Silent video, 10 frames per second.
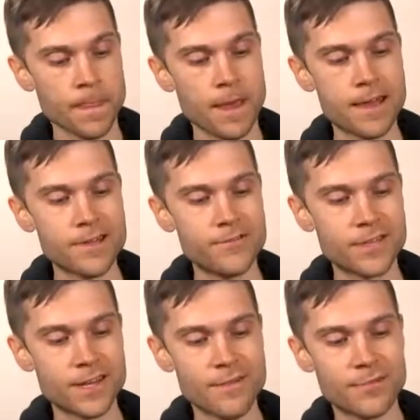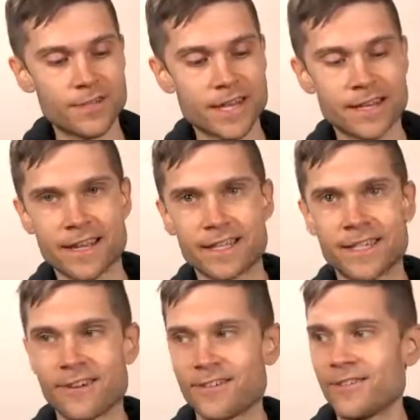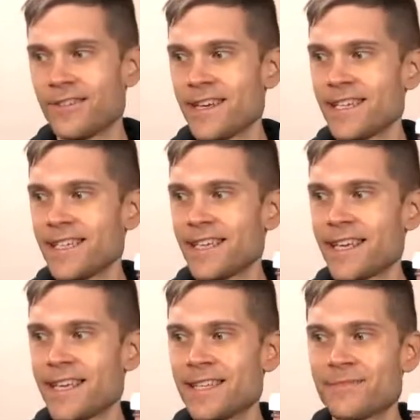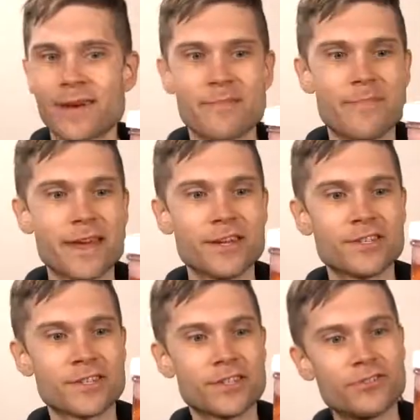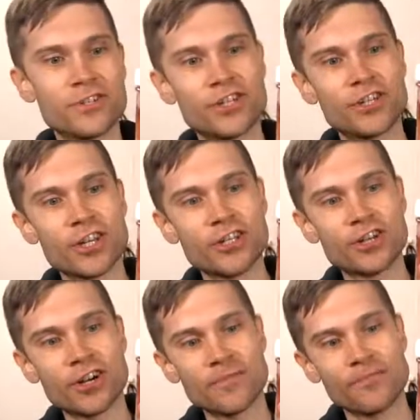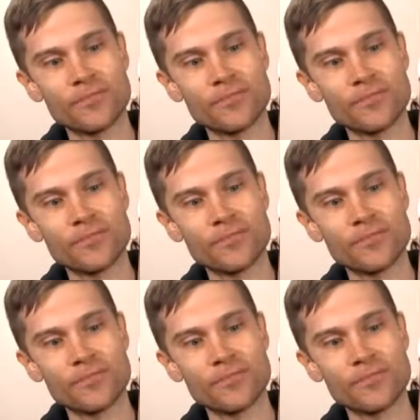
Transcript: I used a couple techniques here. So this is my pink sushi ginger.